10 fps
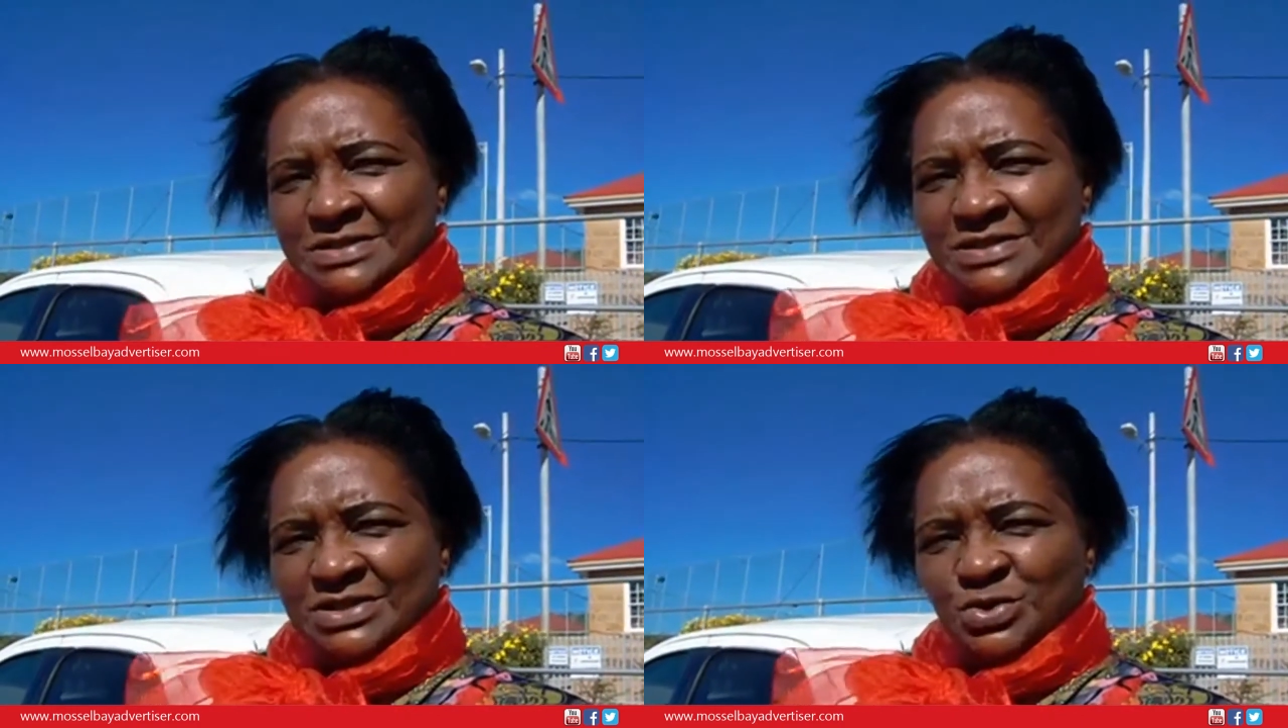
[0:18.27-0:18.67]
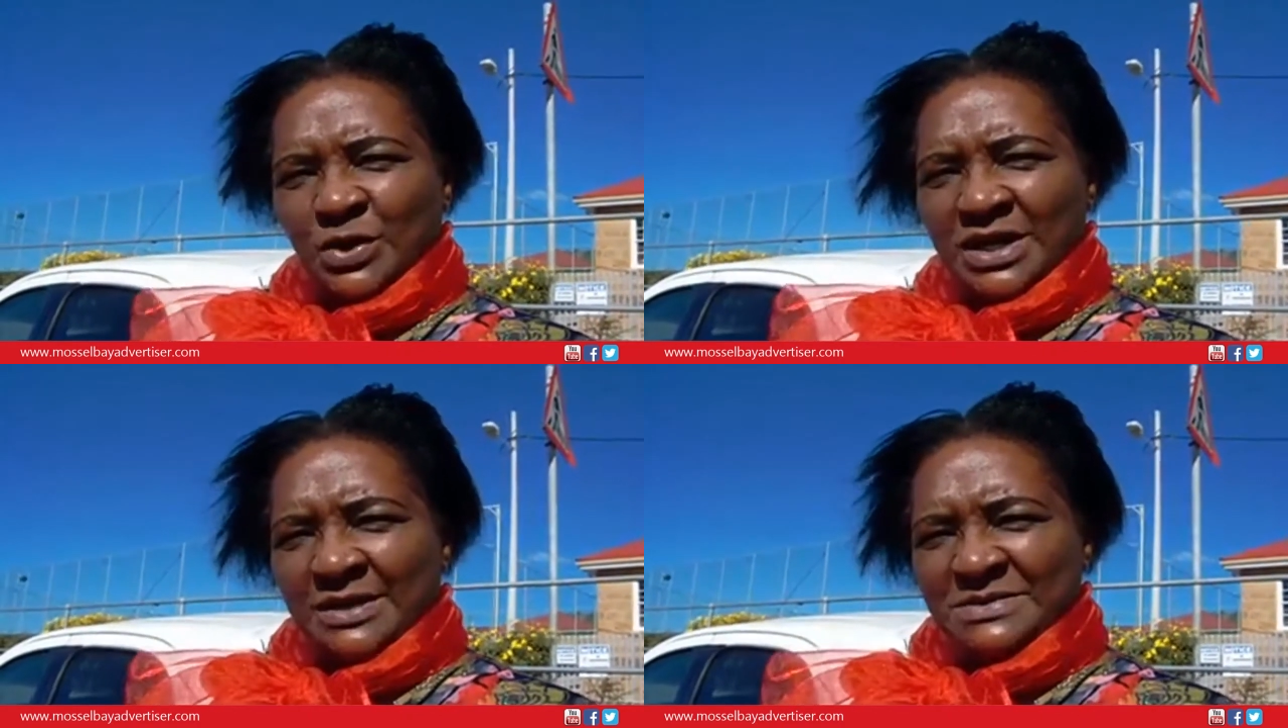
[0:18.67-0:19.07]
is
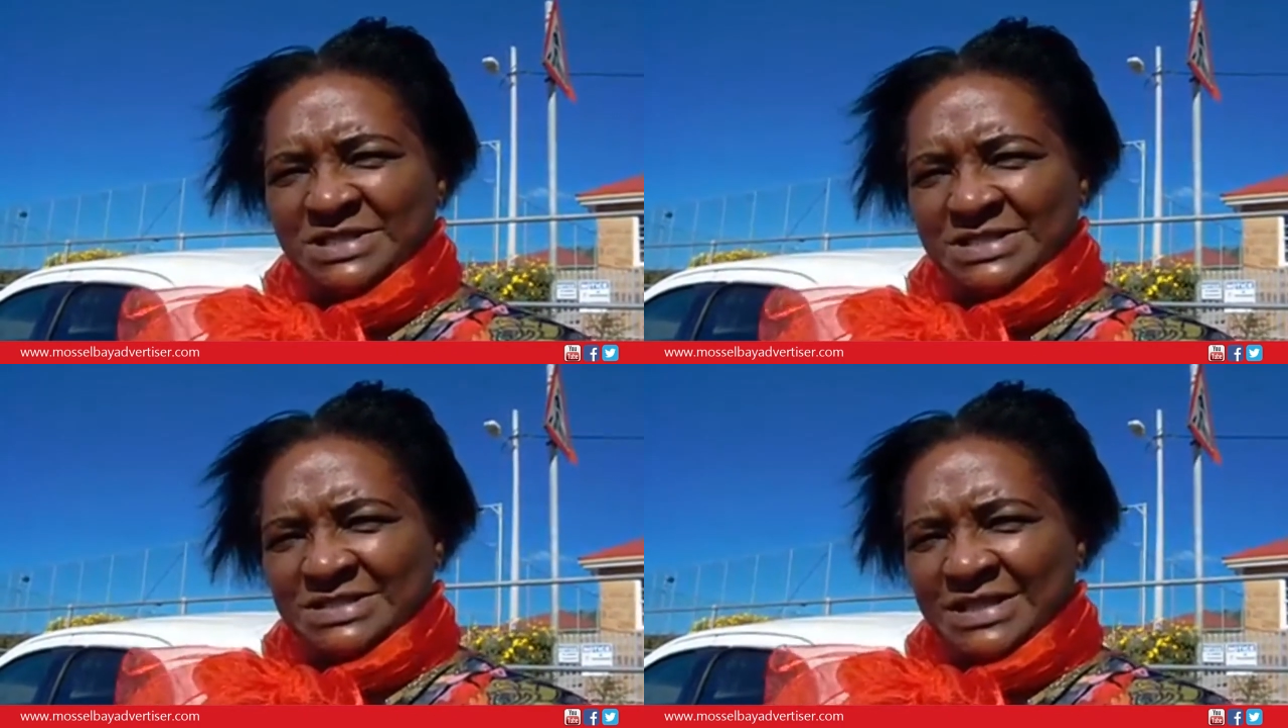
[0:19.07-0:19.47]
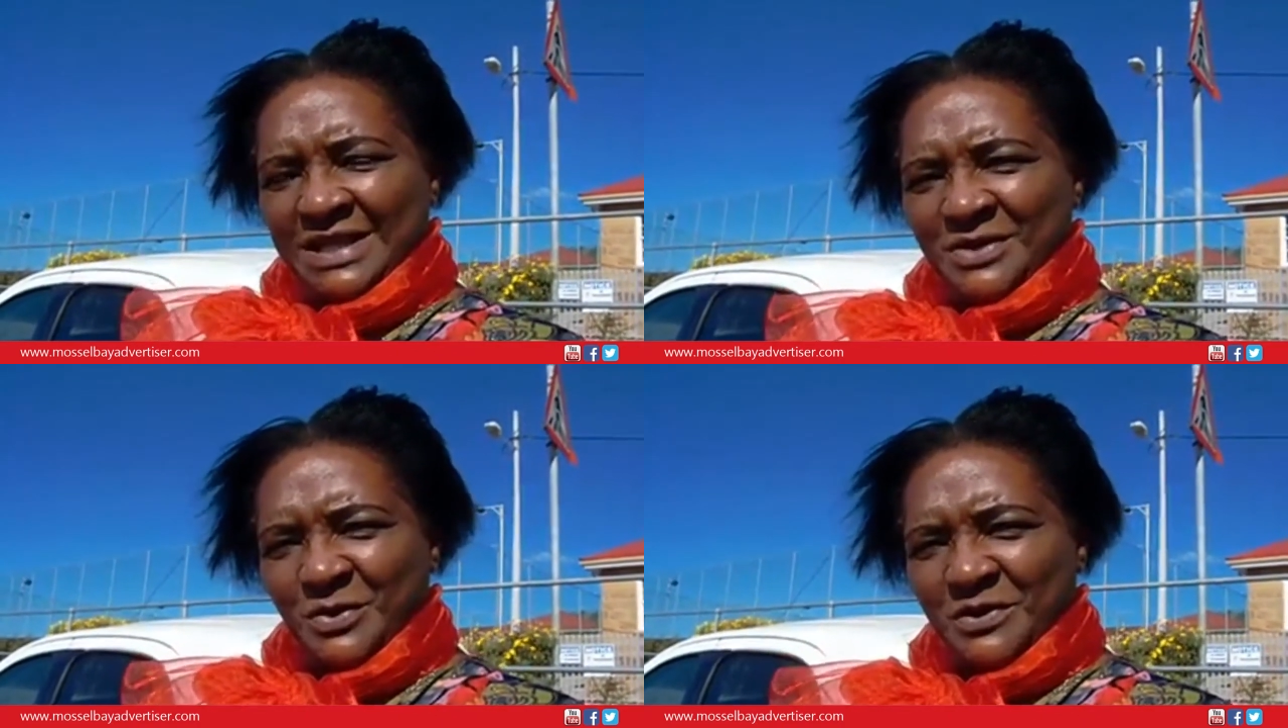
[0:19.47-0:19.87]
when I'm
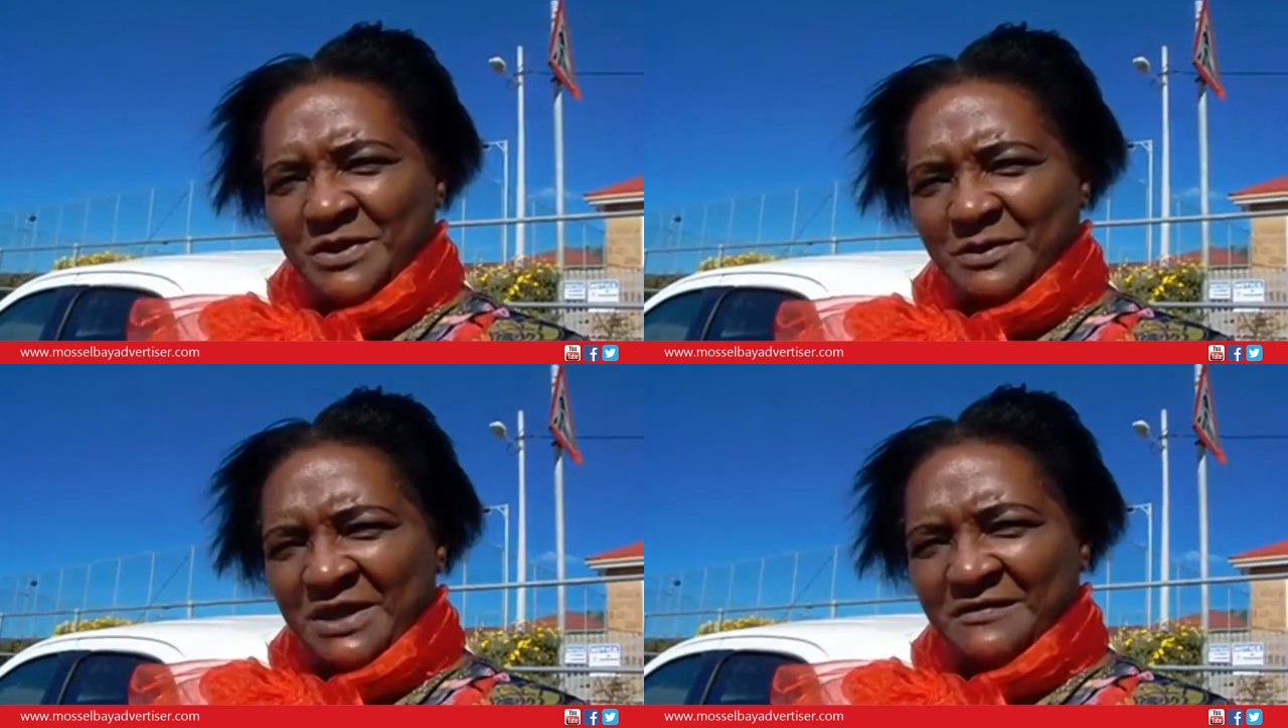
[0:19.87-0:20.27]
staying with my